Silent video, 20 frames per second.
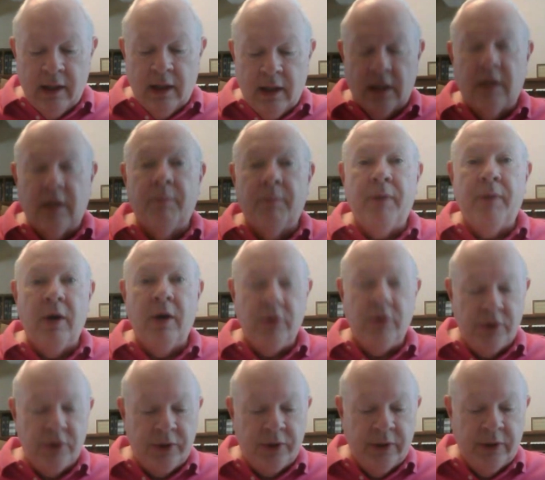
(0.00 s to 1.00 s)

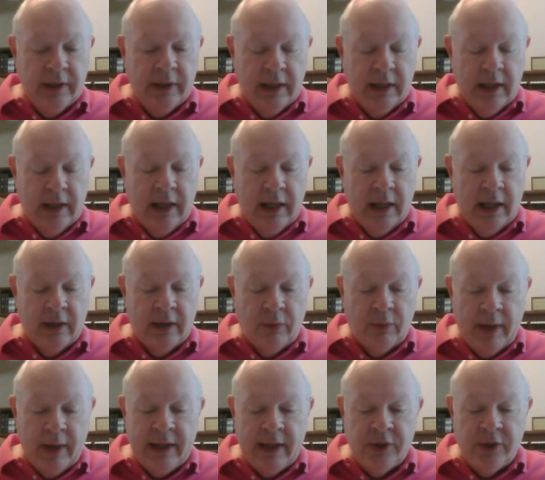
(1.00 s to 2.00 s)
composer, an
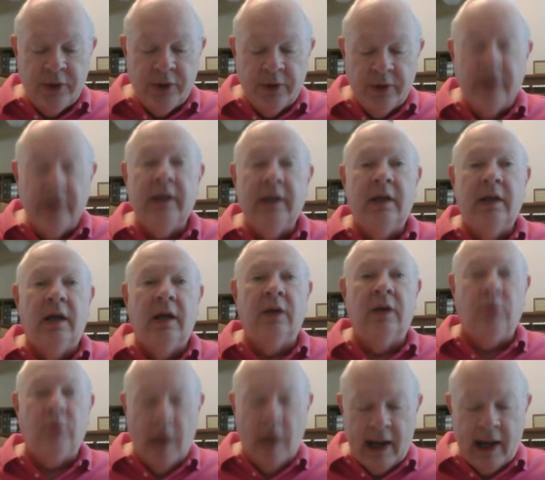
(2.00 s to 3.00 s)
arranger, a
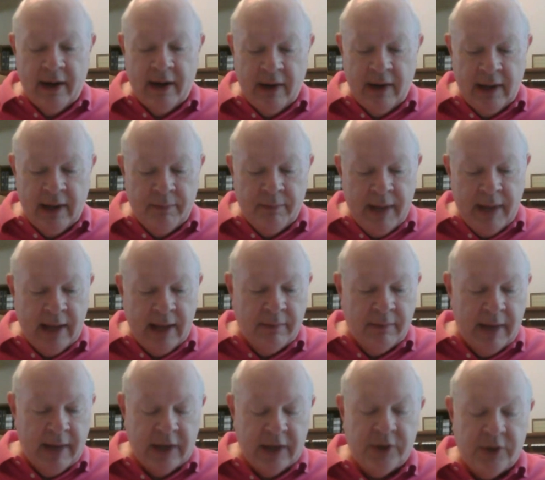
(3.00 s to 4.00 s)
choir and
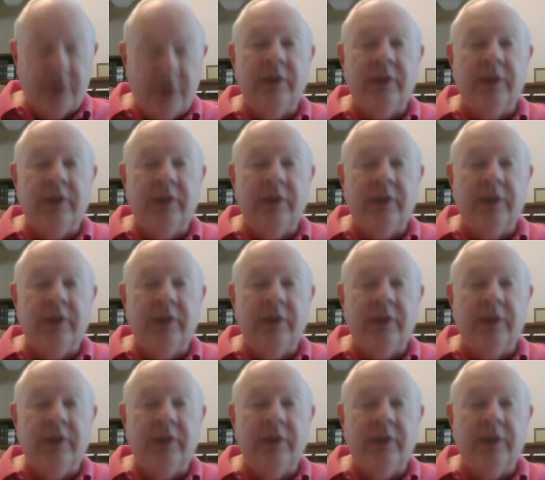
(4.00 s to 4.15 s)
bandmaster.